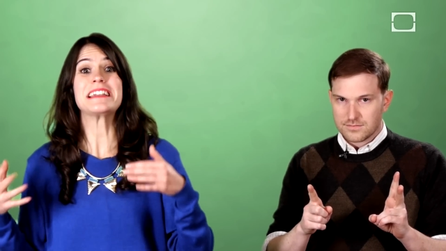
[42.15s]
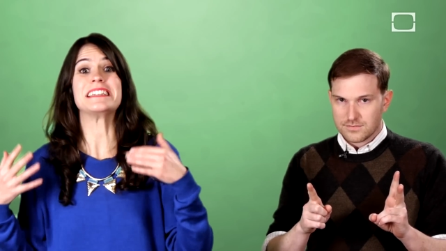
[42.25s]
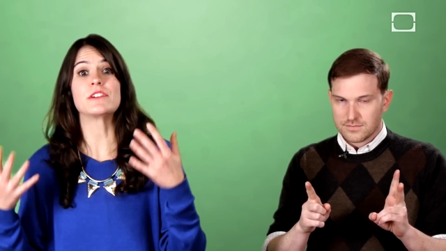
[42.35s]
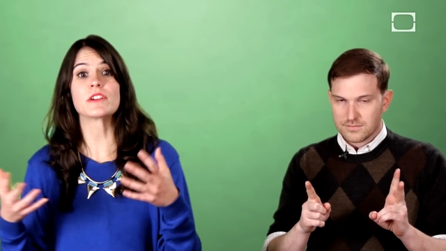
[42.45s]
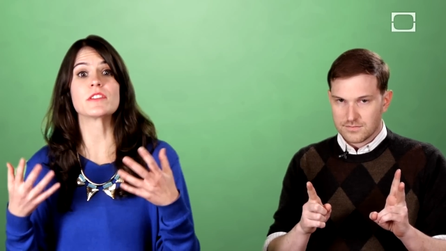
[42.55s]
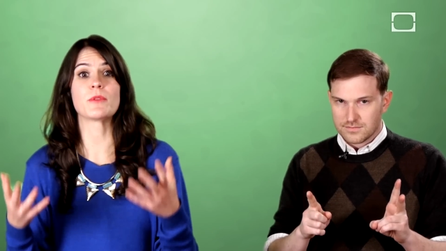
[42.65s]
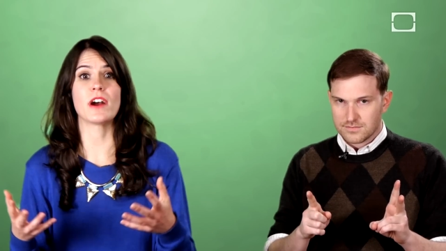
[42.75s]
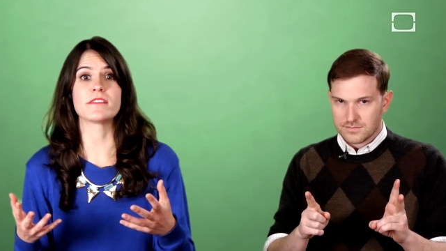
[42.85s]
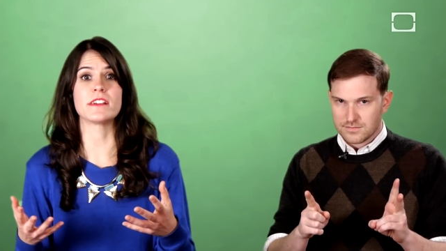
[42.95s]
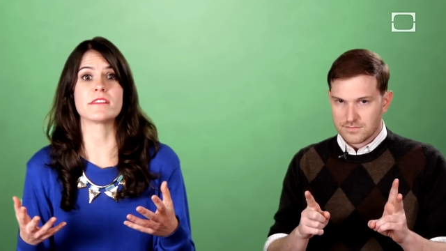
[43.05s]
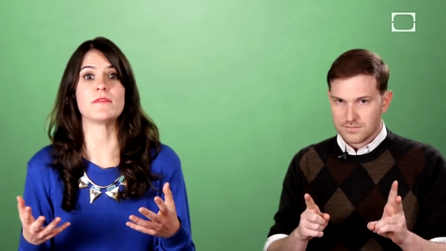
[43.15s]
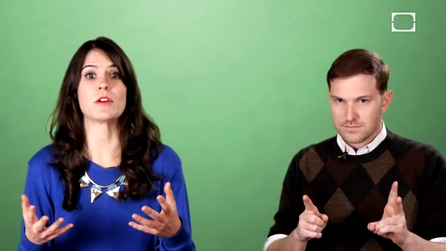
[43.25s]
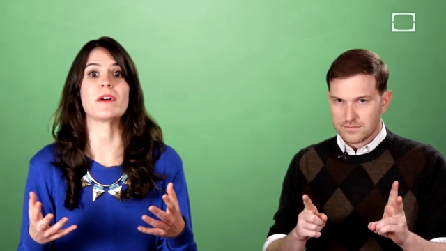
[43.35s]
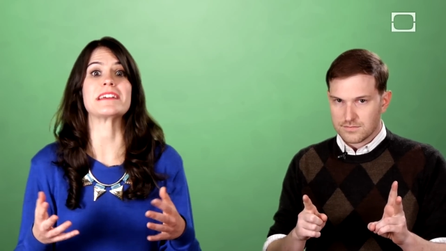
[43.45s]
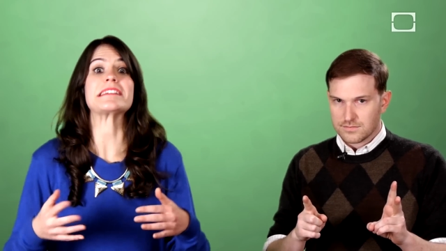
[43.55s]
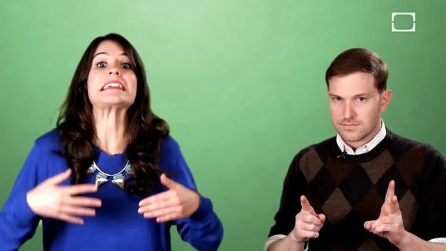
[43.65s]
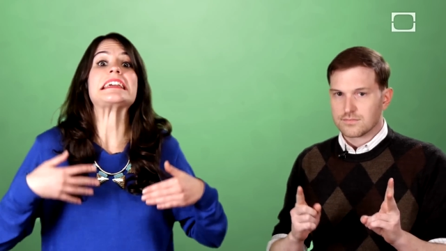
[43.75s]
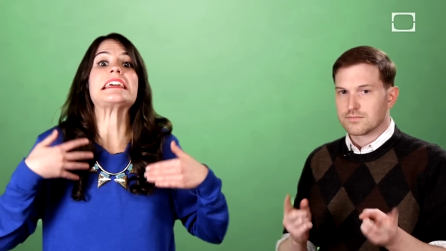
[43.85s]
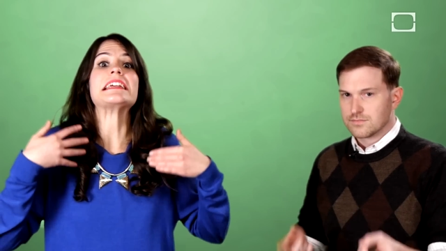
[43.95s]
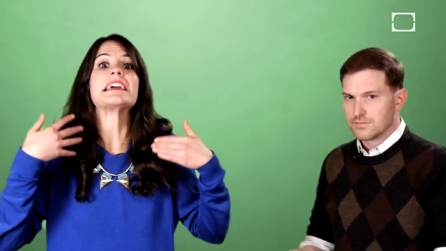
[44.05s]
Speaker 1: during the process of our bodies
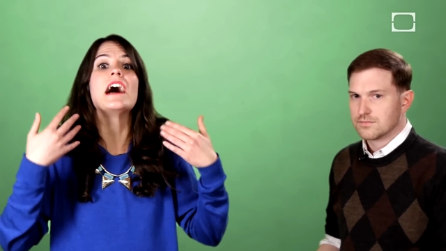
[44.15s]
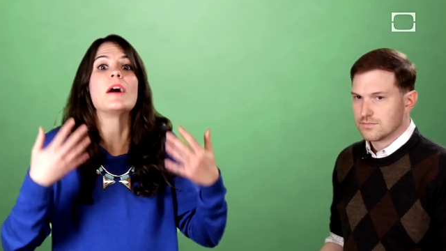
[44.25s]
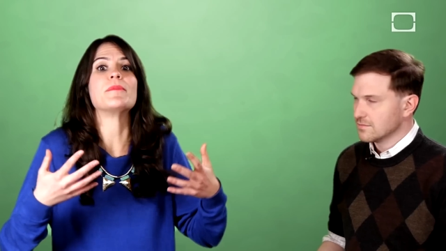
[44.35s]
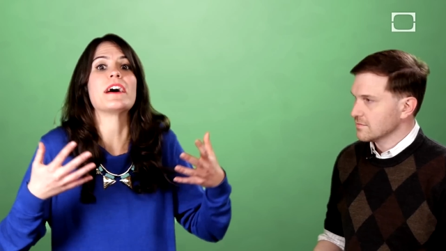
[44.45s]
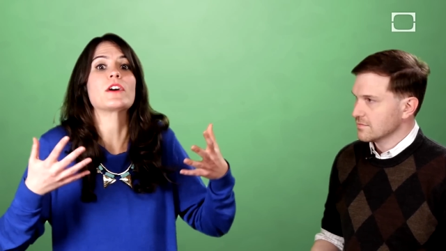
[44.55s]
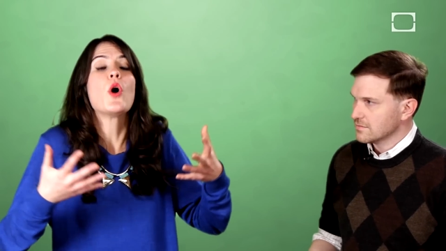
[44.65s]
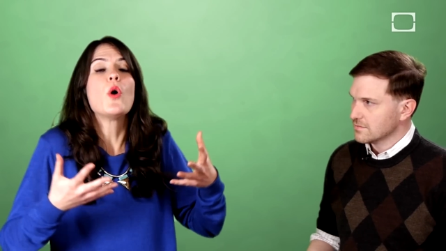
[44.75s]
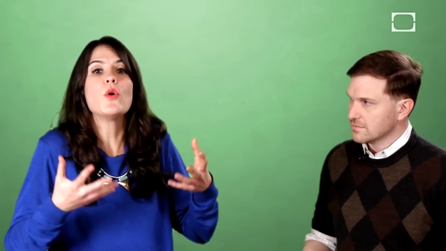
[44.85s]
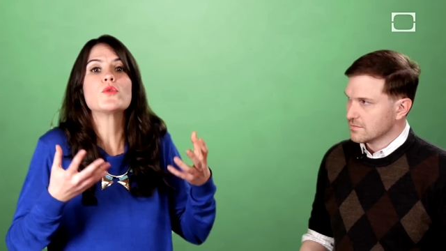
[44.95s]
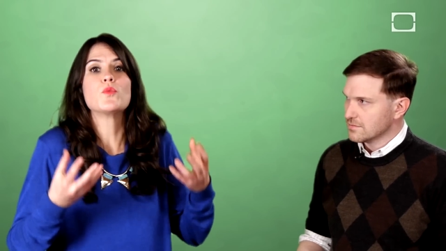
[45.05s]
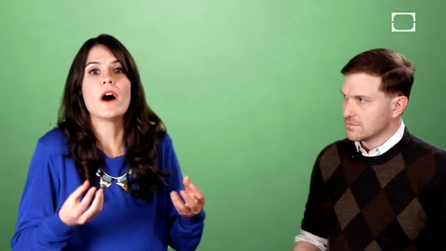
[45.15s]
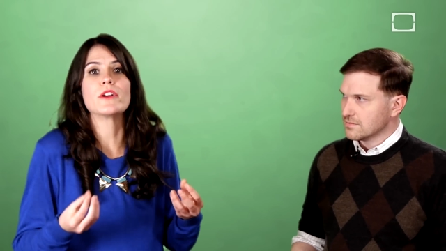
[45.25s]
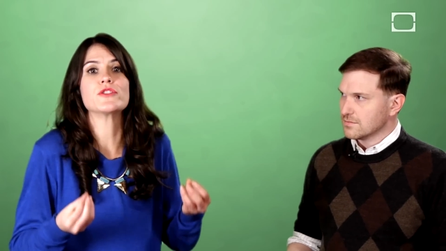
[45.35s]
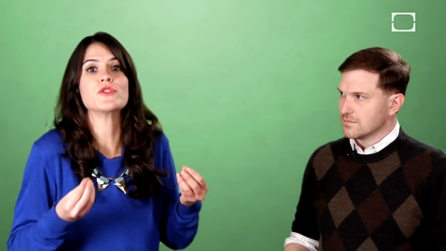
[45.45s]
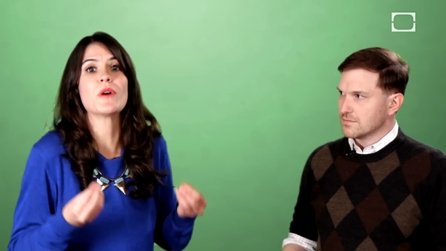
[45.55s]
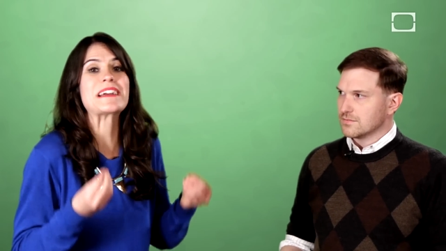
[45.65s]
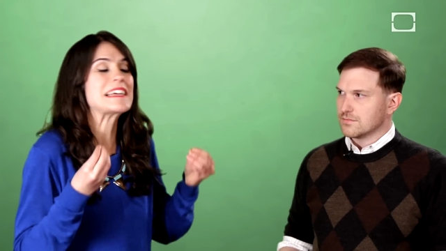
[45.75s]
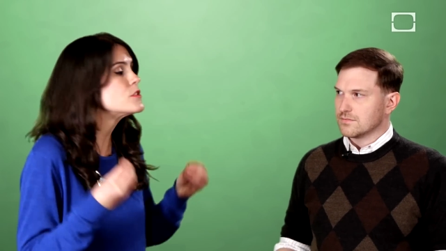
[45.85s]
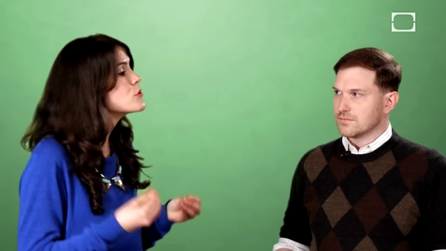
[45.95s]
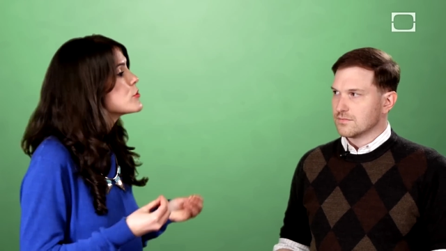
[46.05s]
heating up that cold water to our
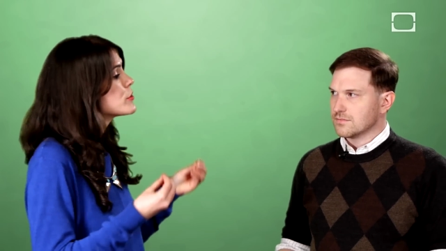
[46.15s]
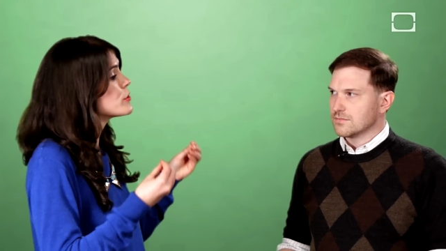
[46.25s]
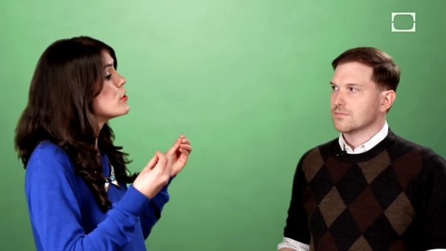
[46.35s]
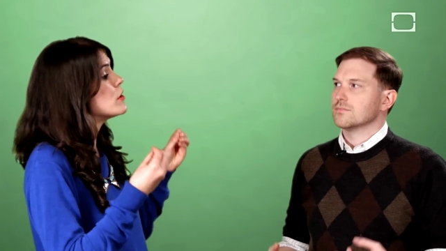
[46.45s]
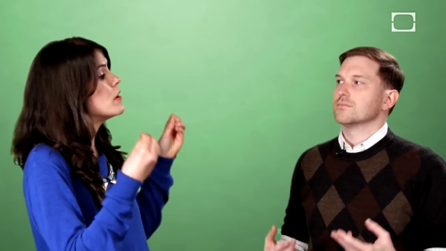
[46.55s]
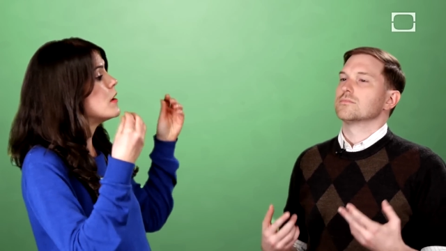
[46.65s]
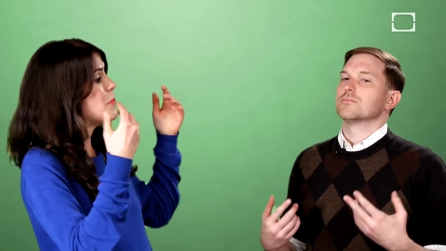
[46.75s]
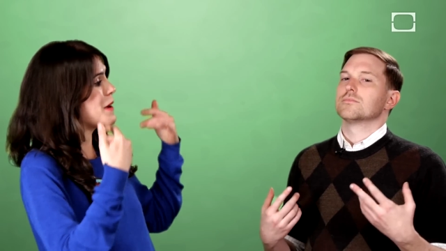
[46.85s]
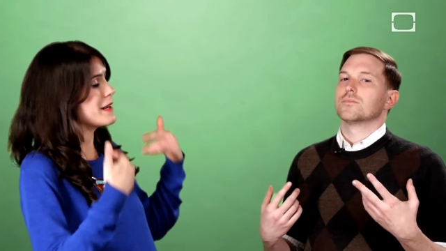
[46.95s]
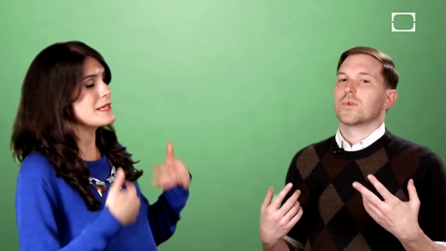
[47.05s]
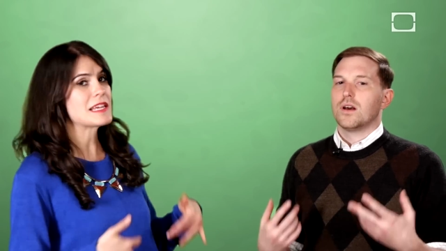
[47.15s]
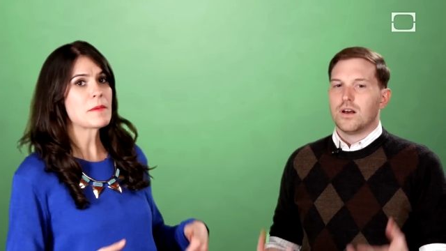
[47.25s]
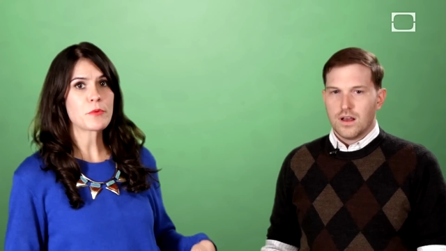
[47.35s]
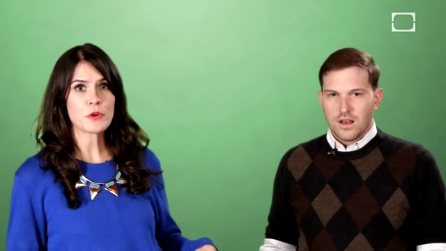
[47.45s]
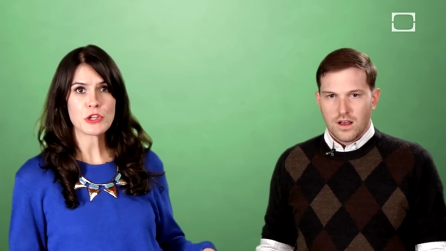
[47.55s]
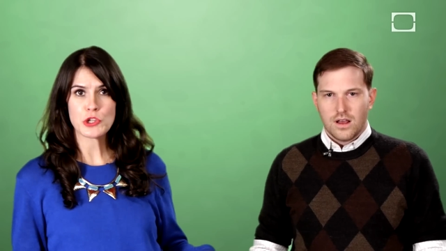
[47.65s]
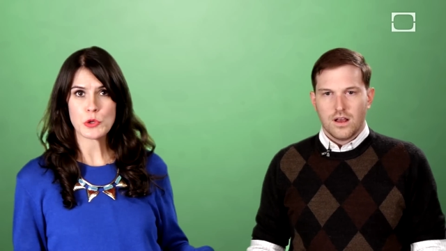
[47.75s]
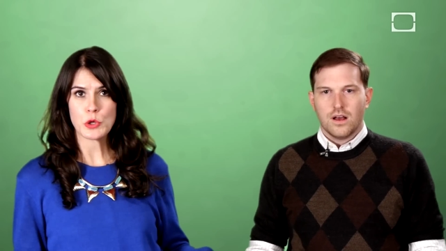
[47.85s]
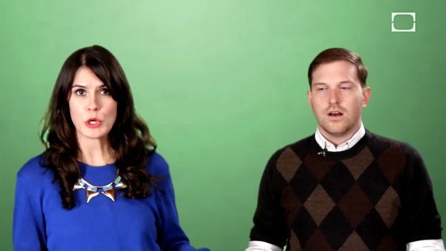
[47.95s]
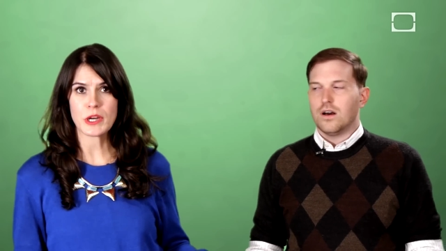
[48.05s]
internal body temperature
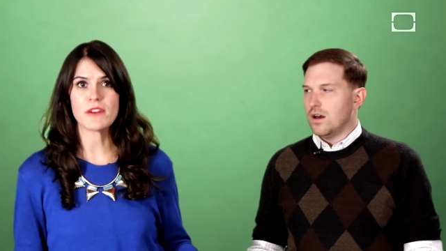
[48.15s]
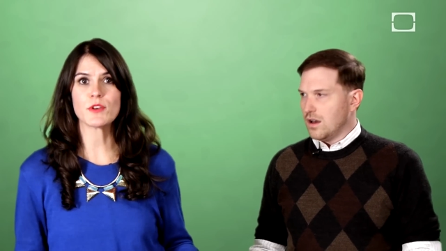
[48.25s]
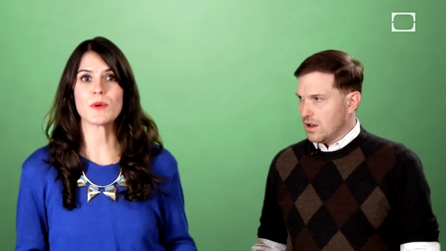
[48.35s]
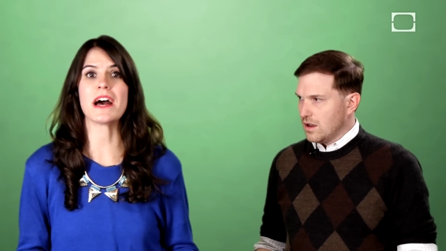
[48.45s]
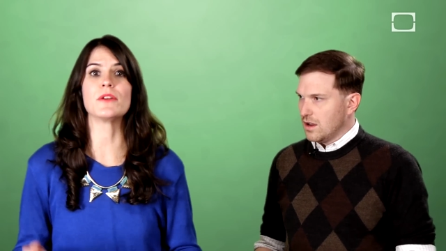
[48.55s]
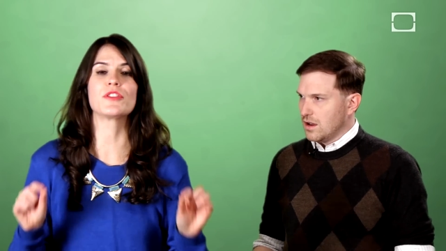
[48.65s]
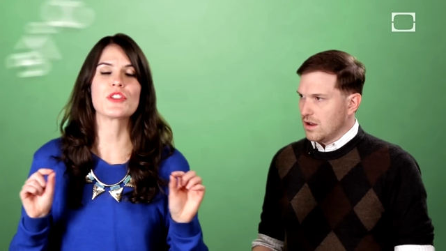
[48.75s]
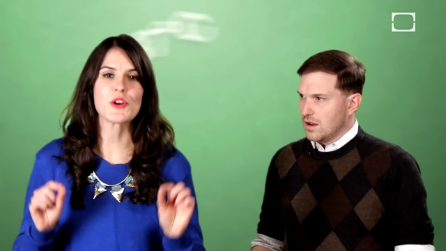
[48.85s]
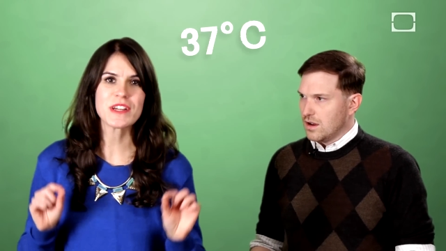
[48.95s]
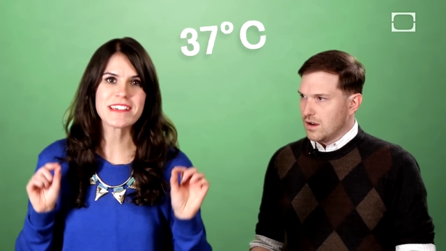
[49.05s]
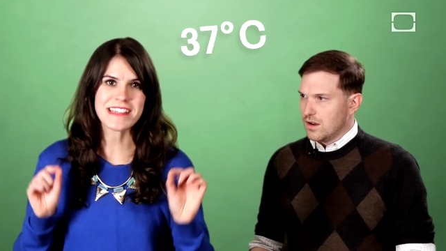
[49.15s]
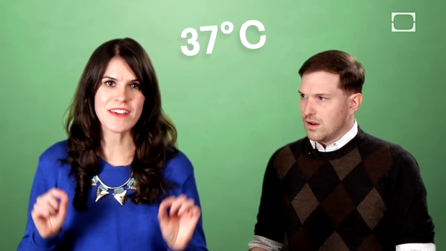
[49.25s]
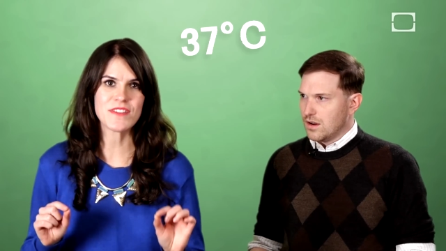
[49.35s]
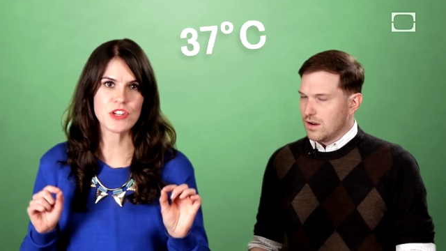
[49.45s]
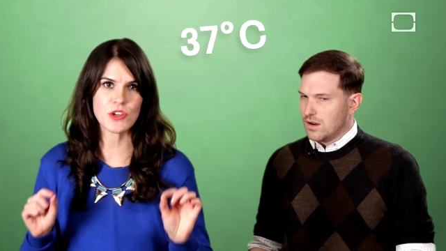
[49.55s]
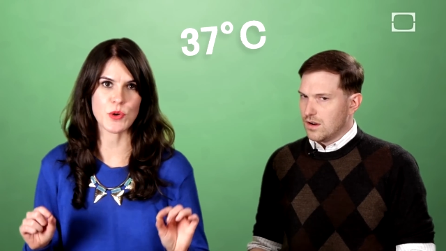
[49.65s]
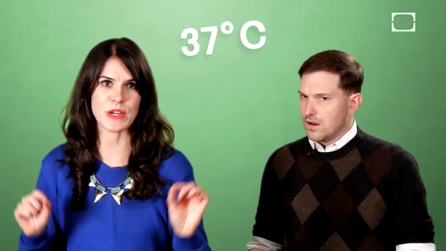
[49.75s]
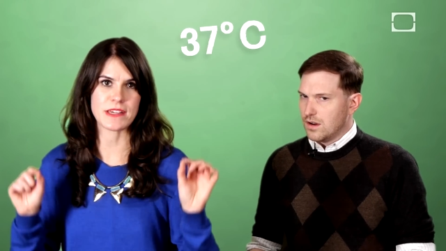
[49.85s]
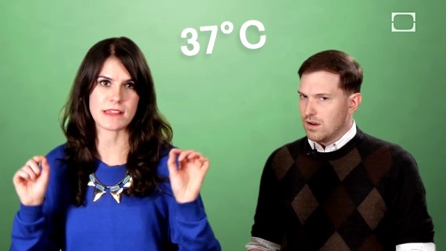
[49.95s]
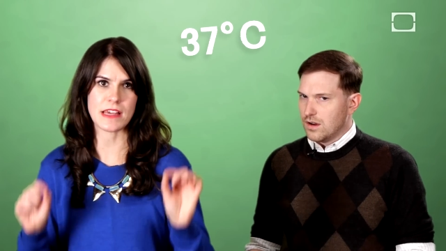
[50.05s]
of around thirty-seven
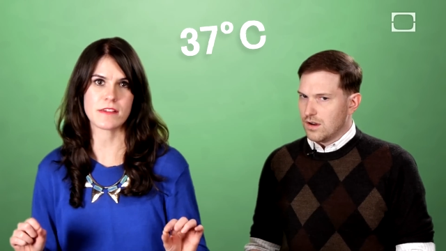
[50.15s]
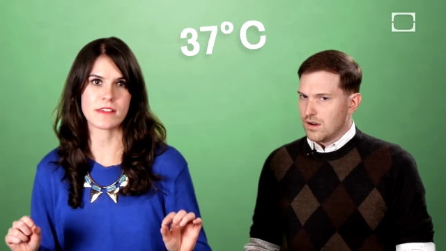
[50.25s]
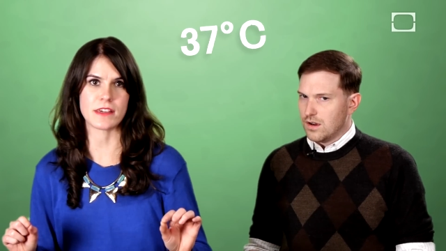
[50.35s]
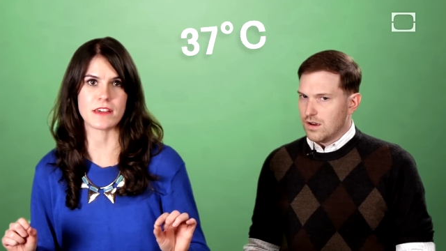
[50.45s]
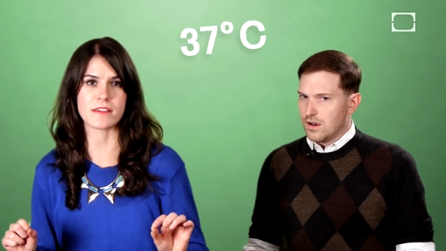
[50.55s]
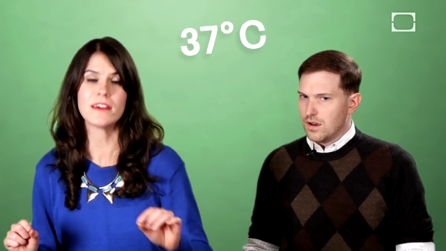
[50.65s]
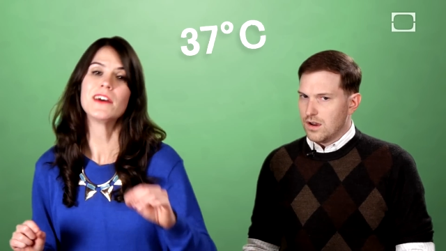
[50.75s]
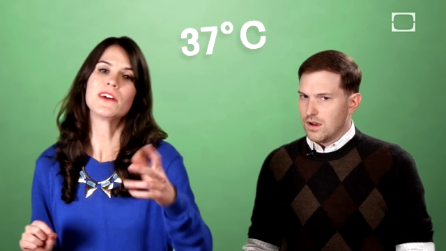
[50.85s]
degrees Celsius.